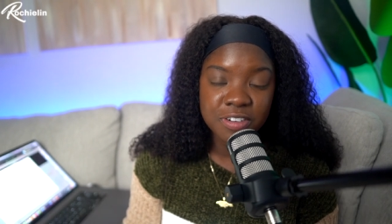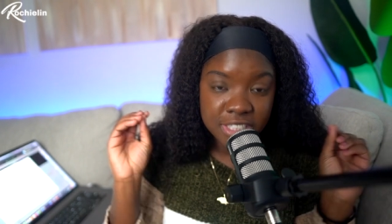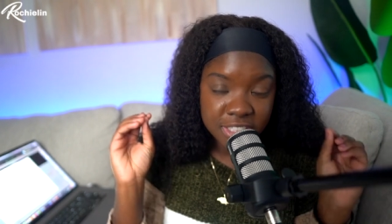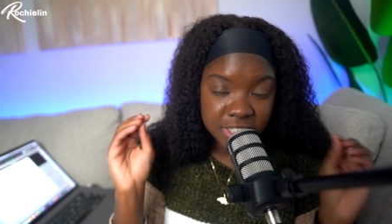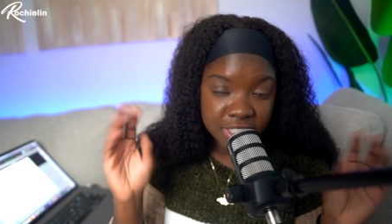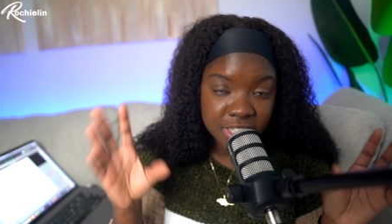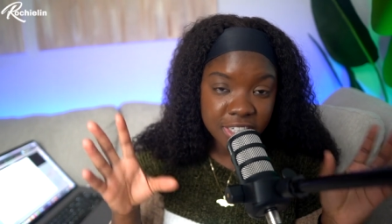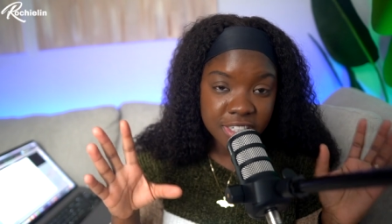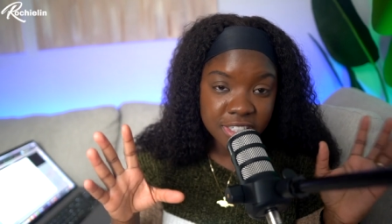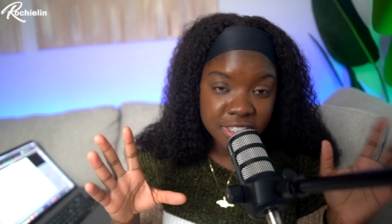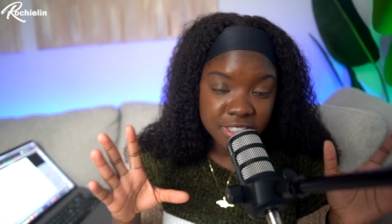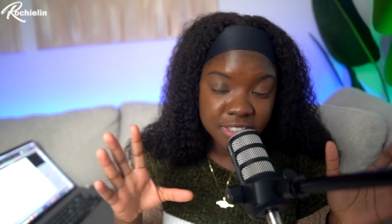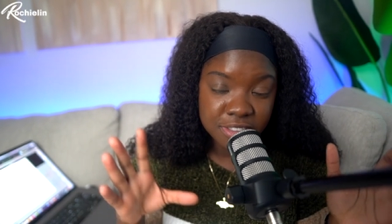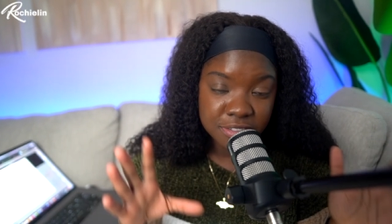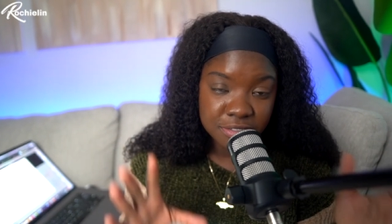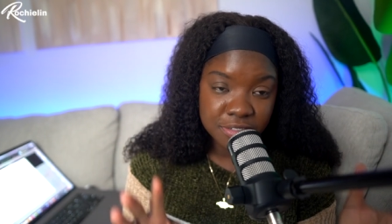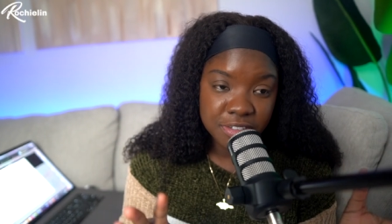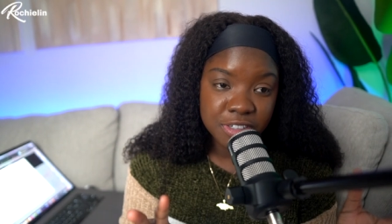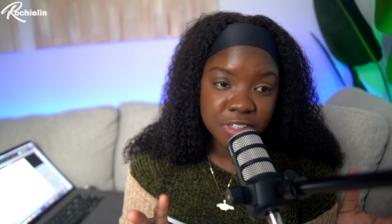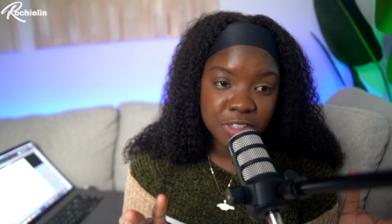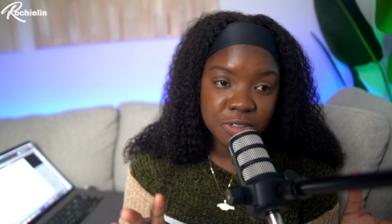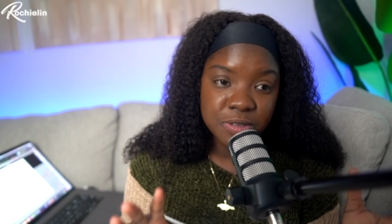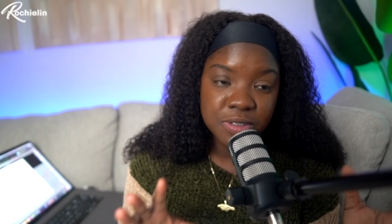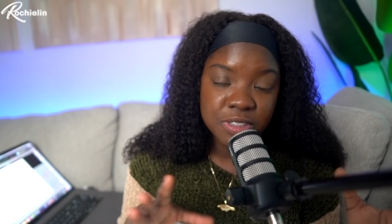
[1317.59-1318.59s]
Share this
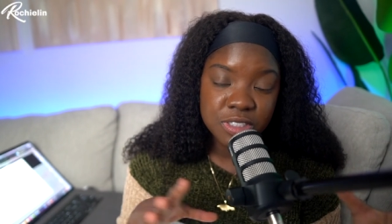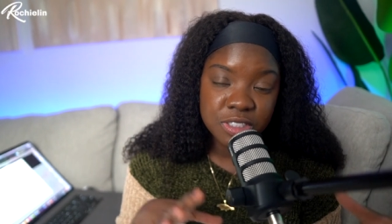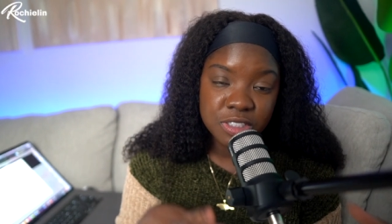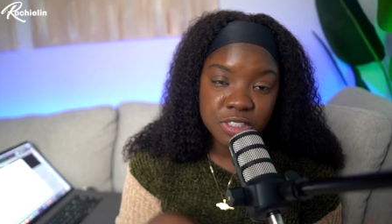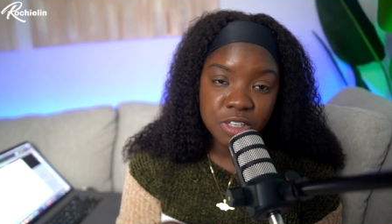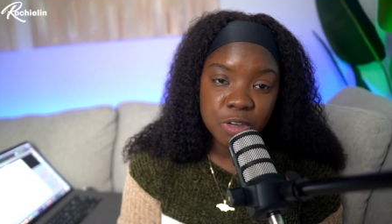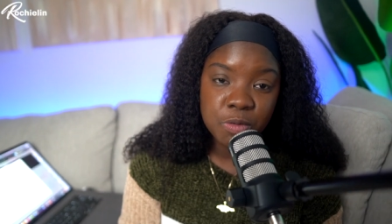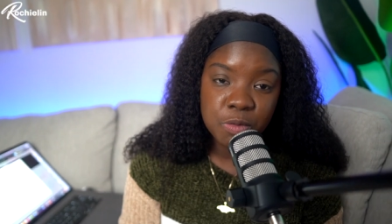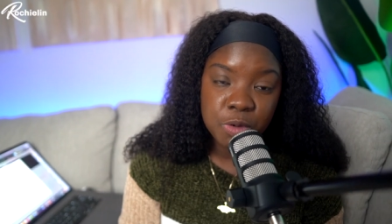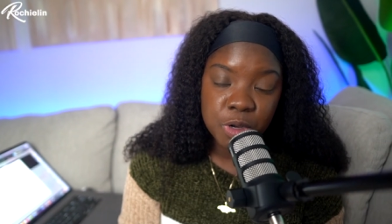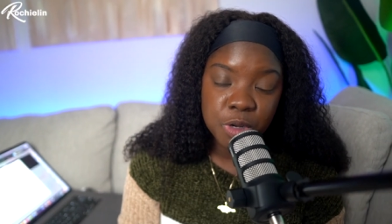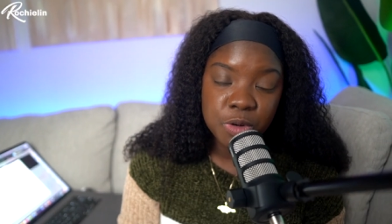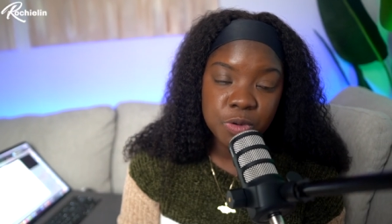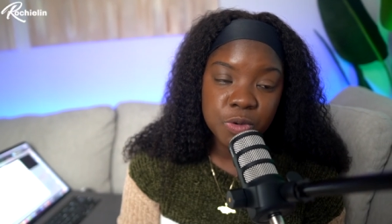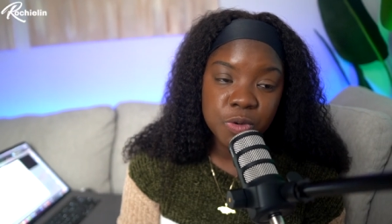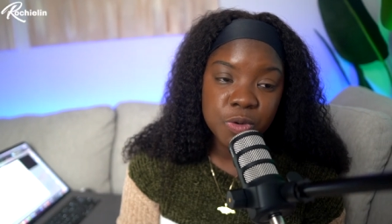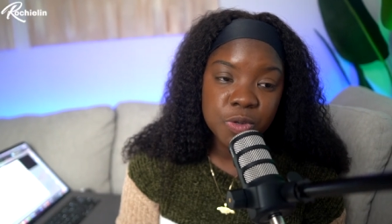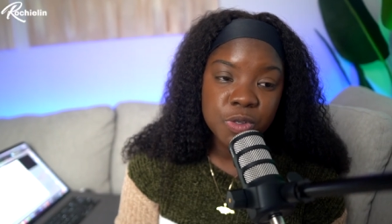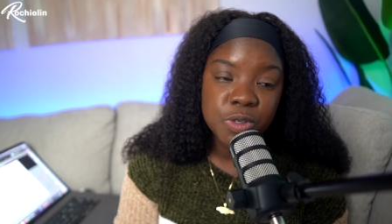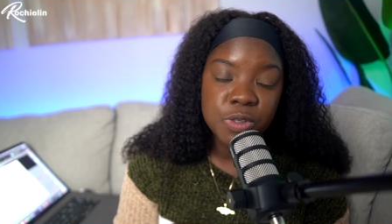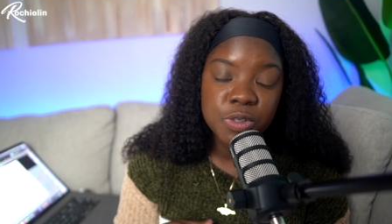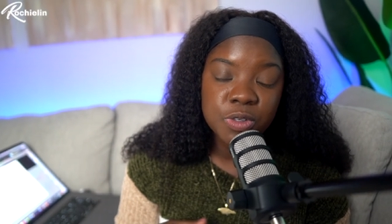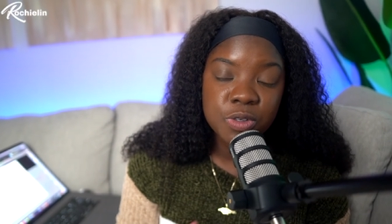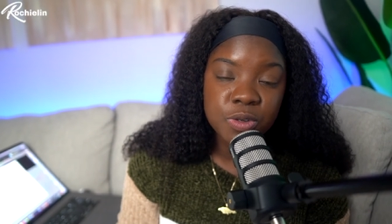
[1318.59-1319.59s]
video with someone who
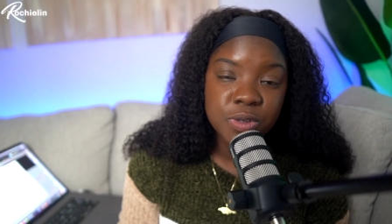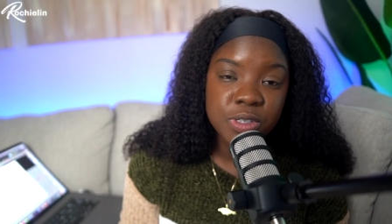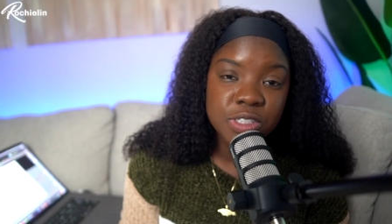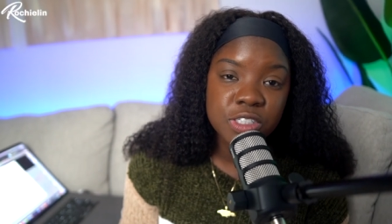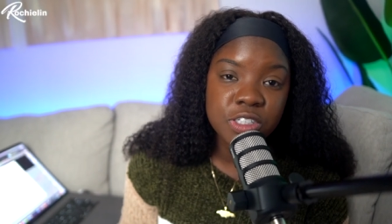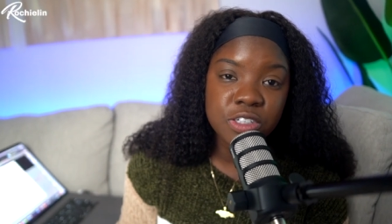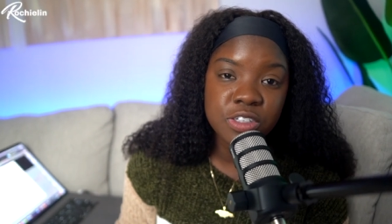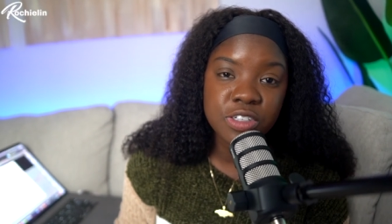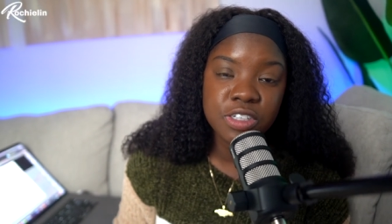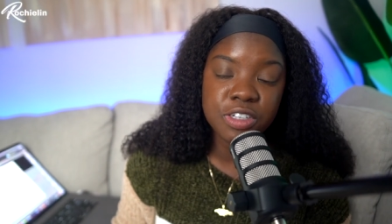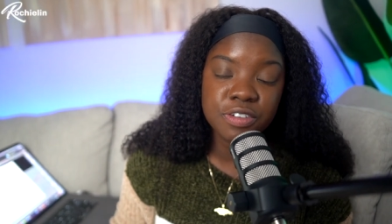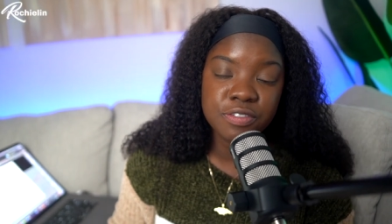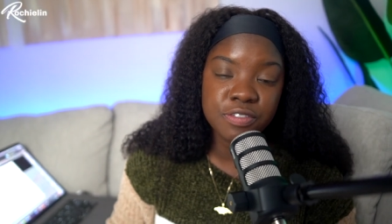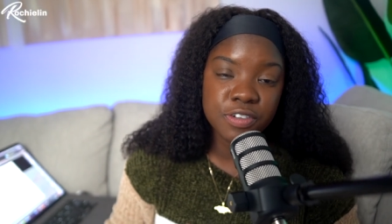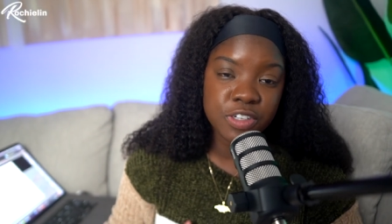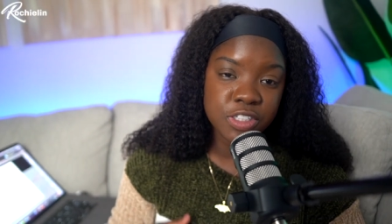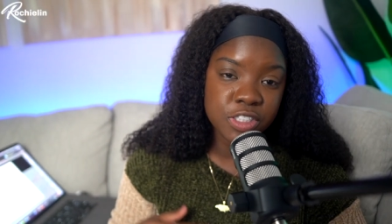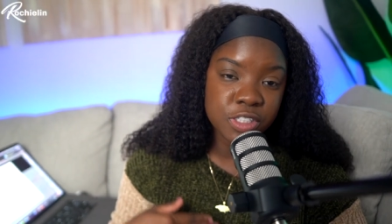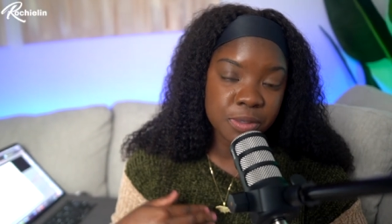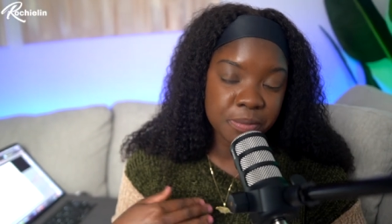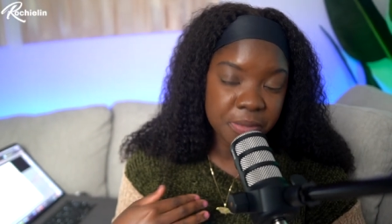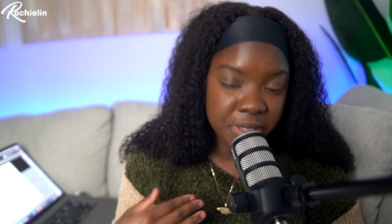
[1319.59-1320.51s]
you know is looking for some